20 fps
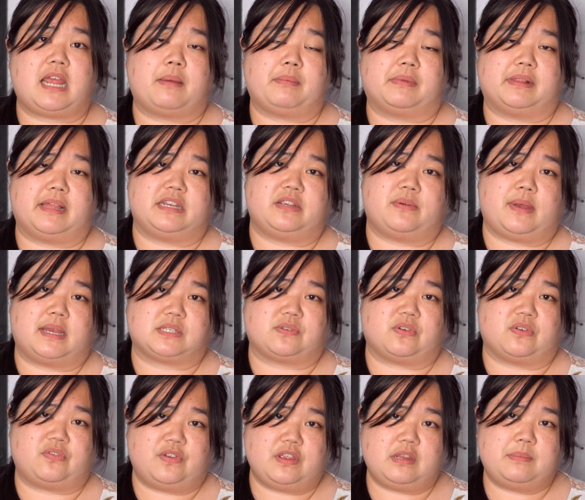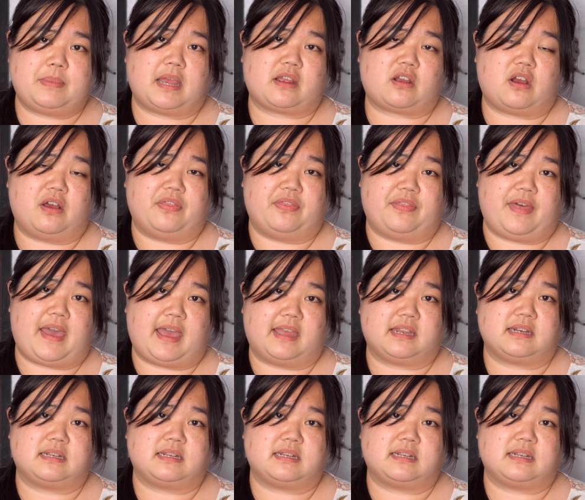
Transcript: I'm glad you asked for feedback on that